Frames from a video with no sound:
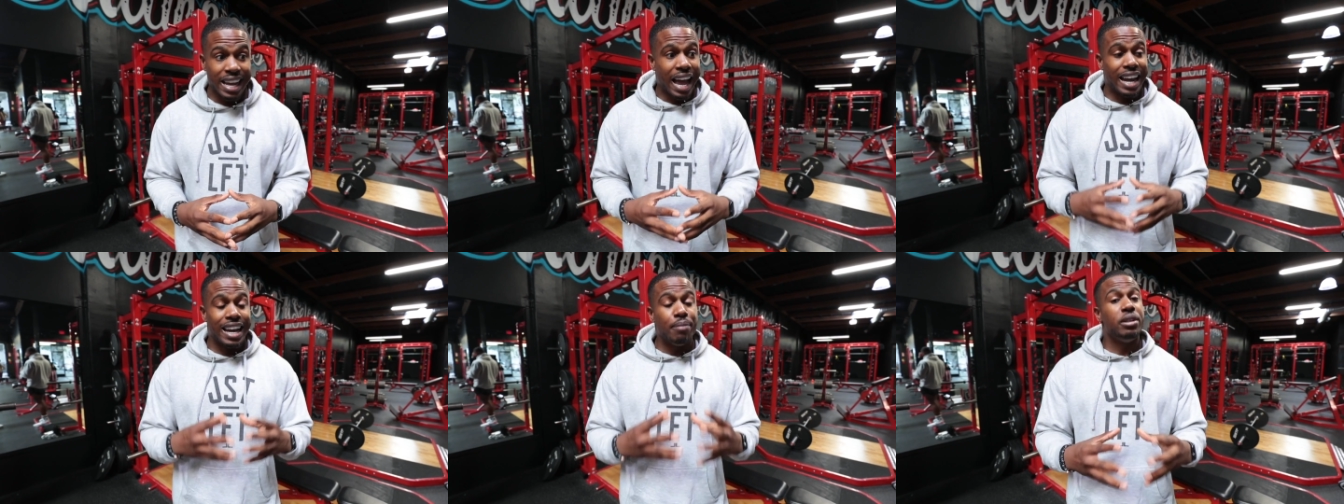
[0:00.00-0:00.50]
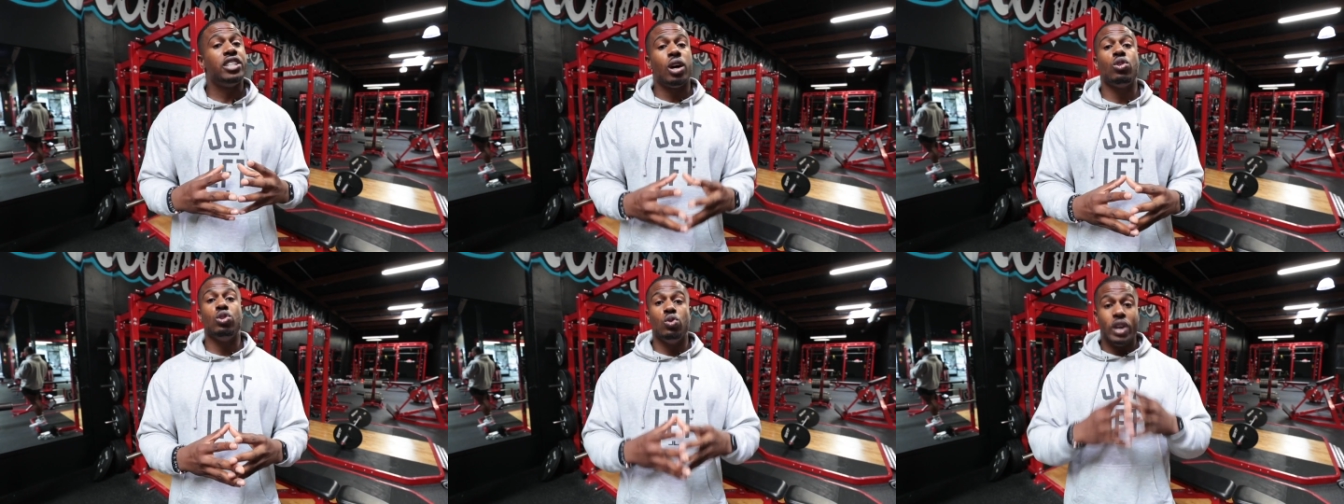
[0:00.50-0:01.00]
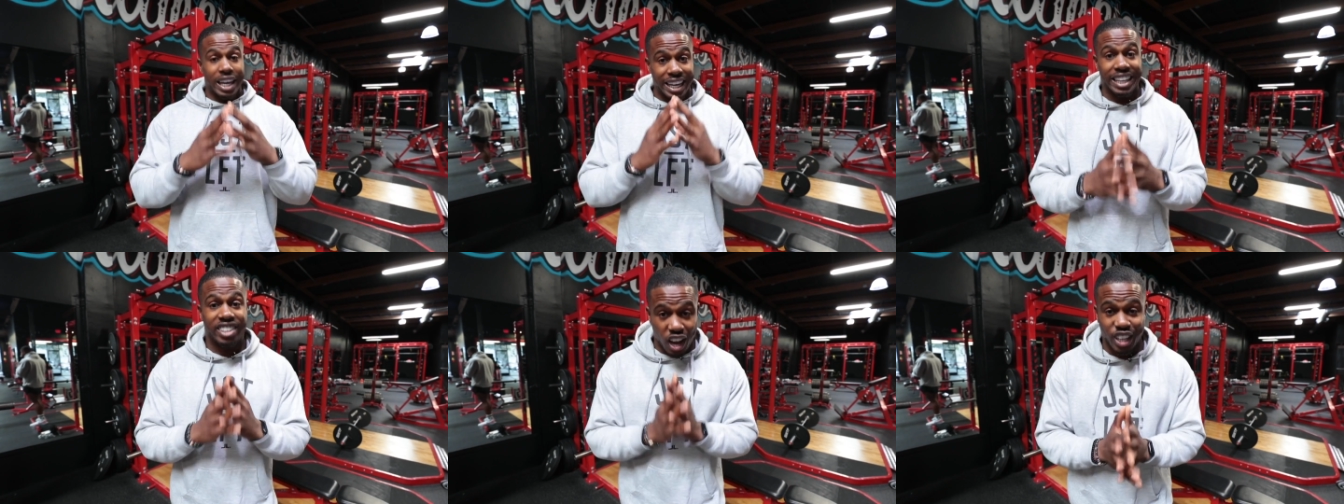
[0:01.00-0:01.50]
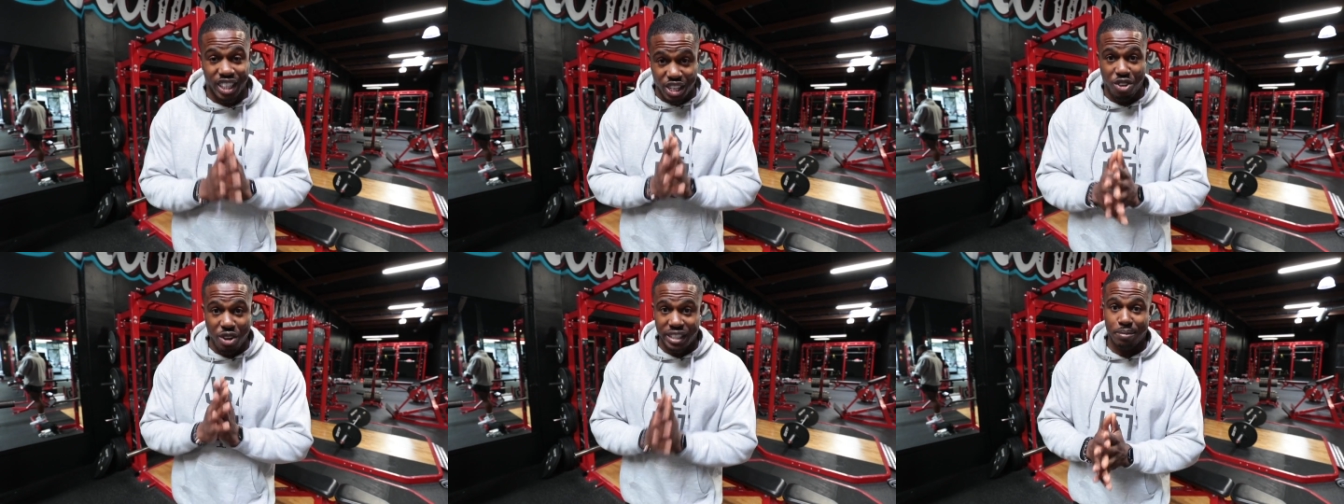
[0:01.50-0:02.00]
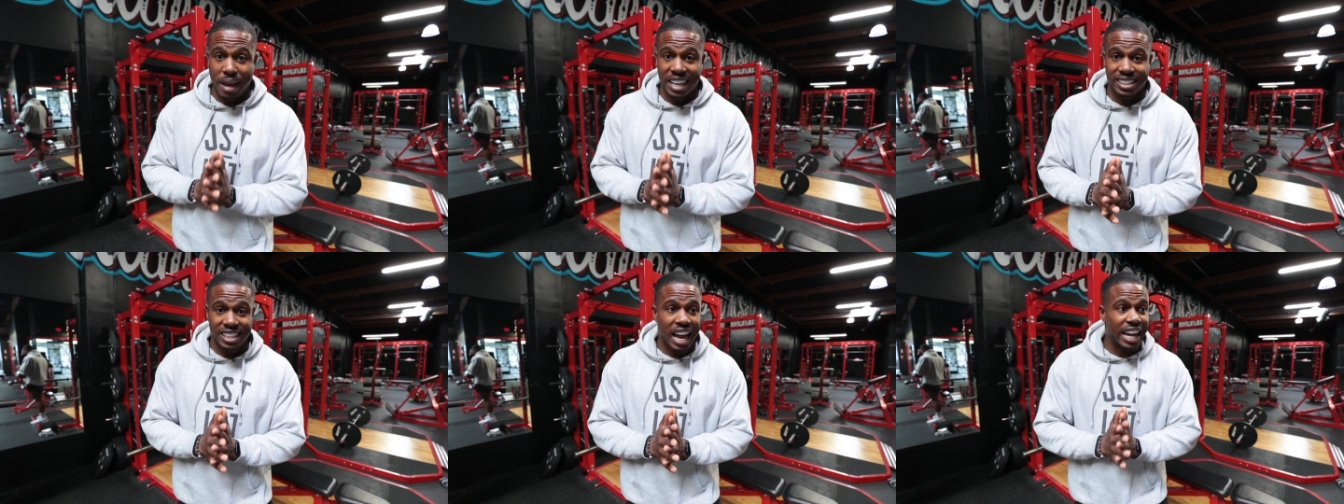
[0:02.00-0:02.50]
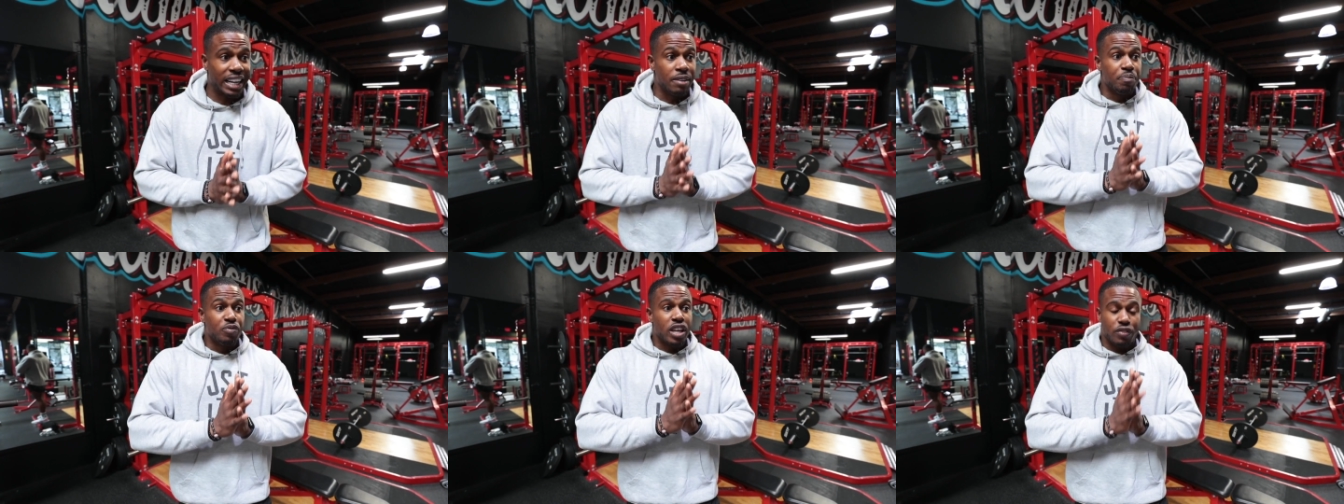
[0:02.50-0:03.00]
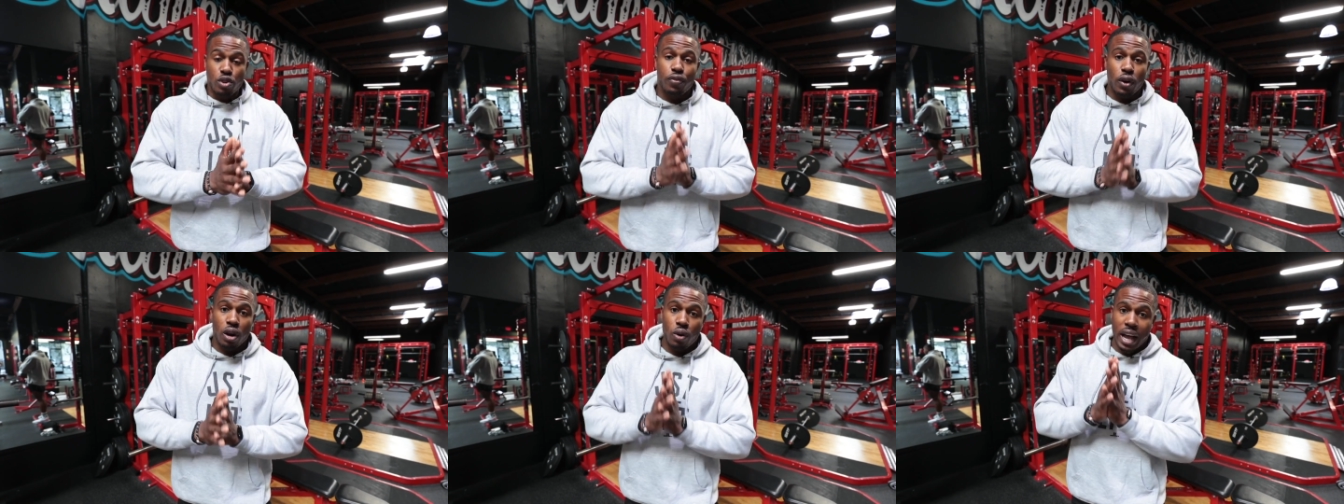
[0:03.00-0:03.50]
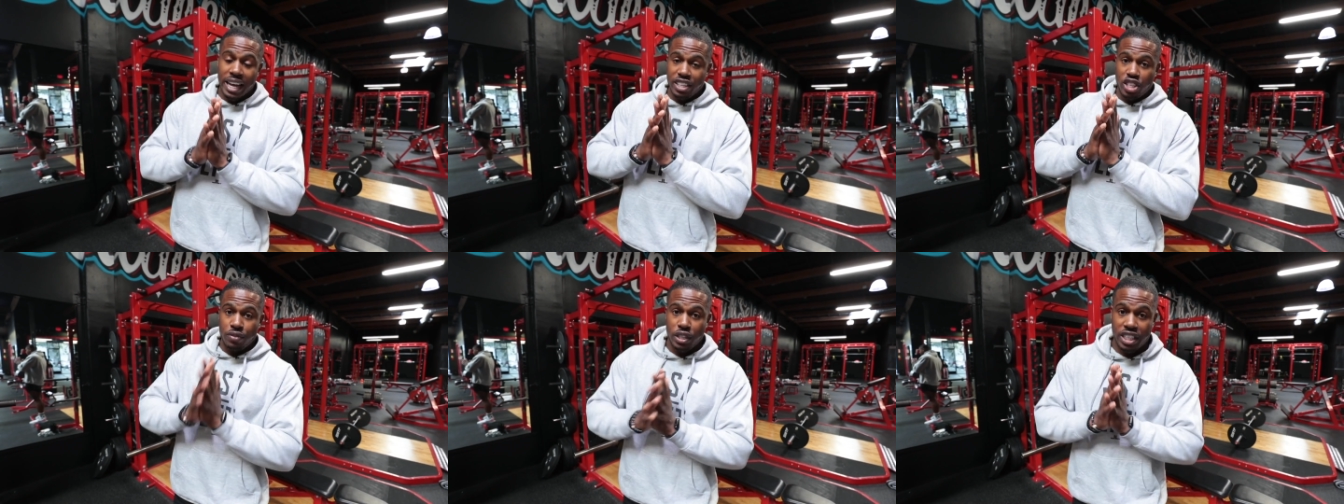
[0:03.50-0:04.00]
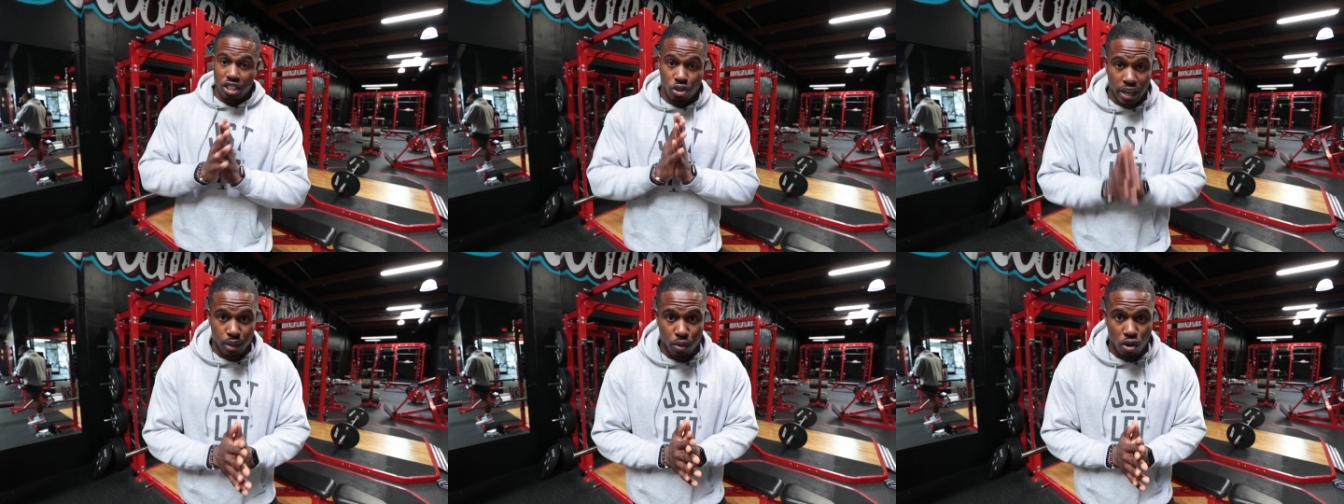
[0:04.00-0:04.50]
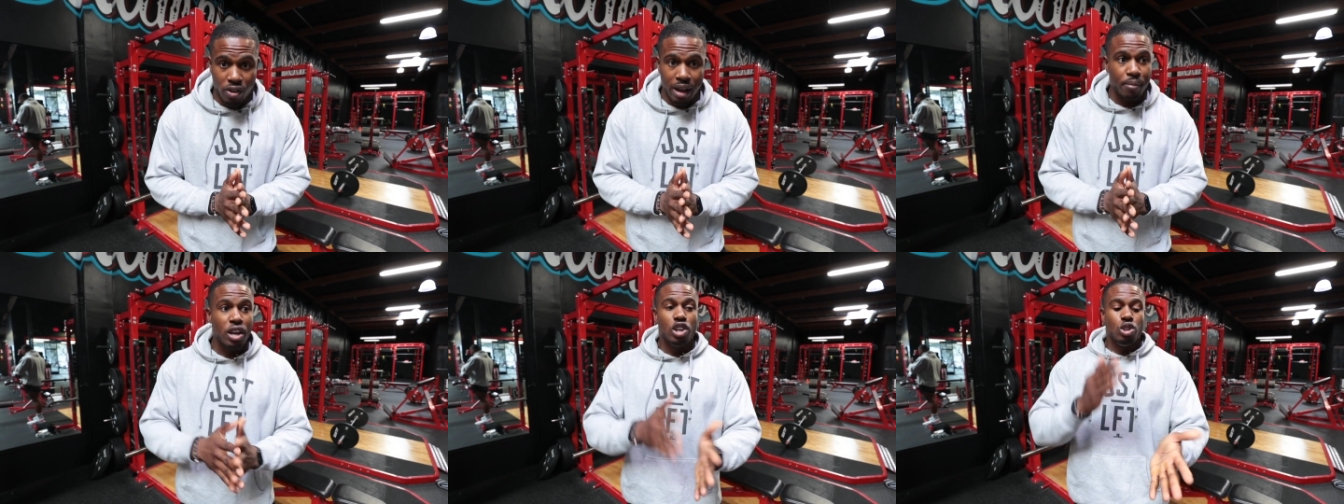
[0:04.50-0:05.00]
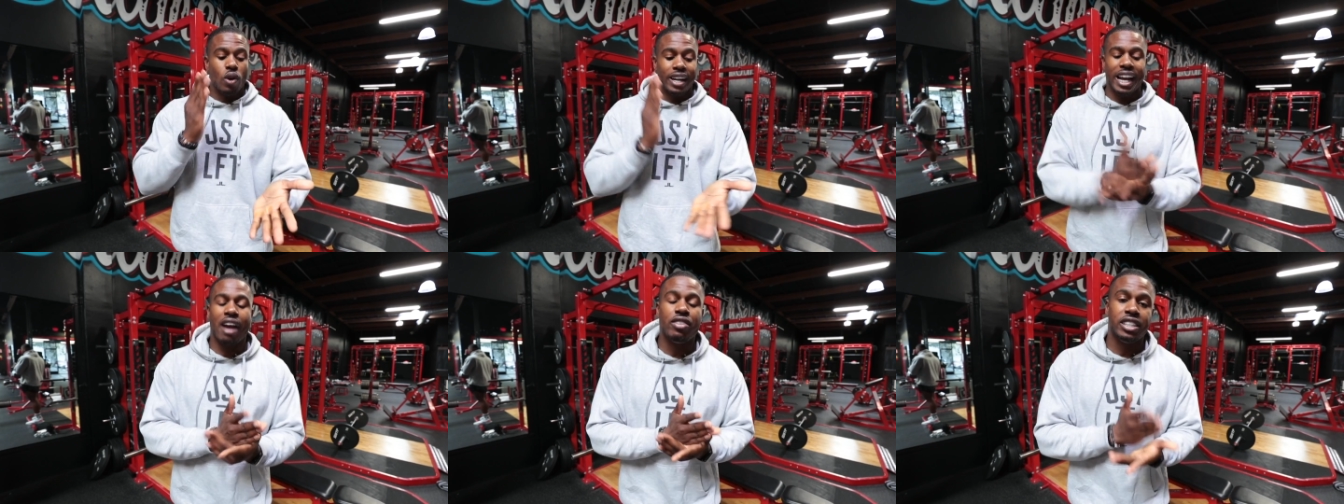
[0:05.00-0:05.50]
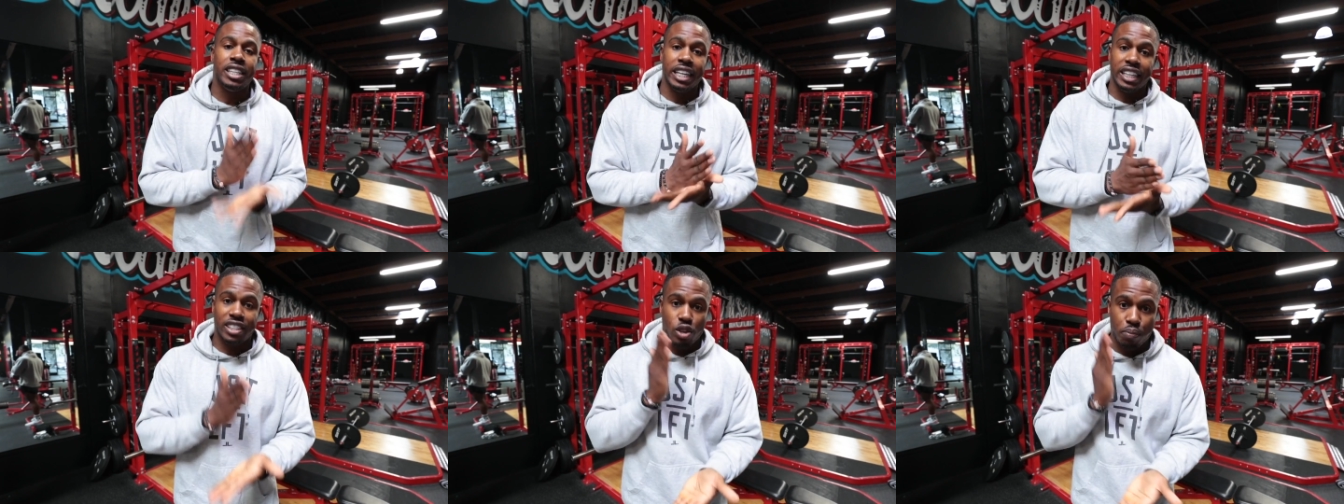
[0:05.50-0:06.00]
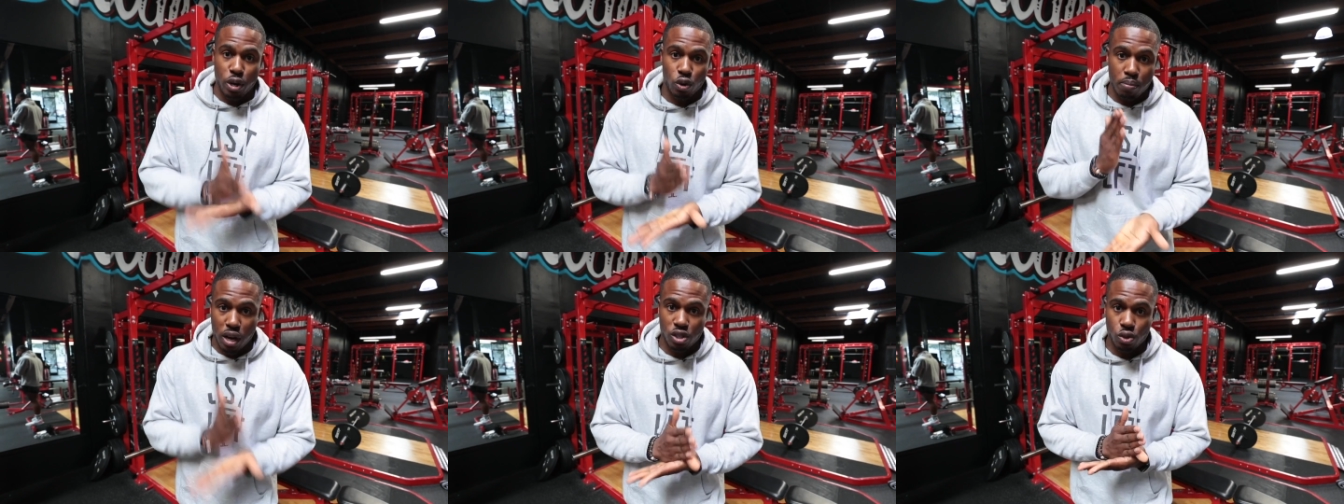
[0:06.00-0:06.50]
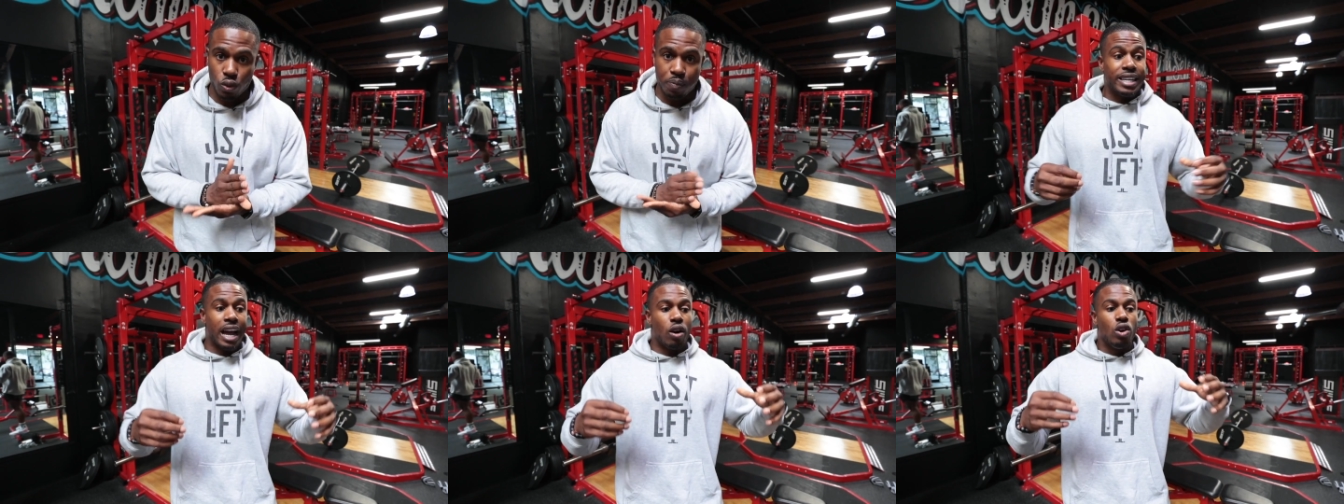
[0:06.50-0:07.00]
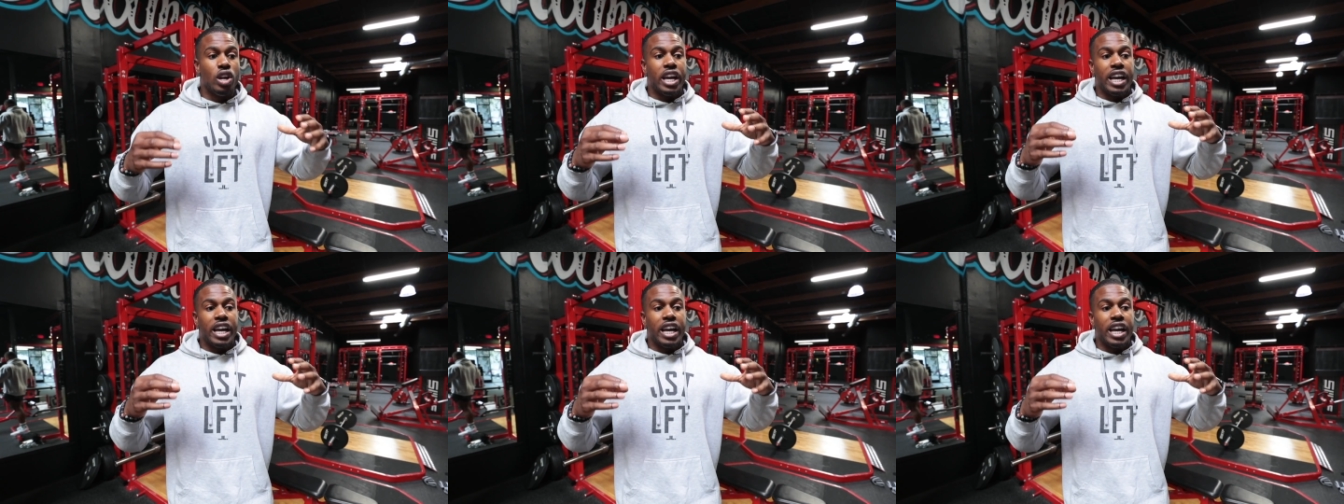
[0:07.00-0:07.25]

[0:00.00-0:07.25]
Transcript: And let me tell you, it does increase mass. Like, if you follow a GVT training program, you are guaranteed to build muscle. Now,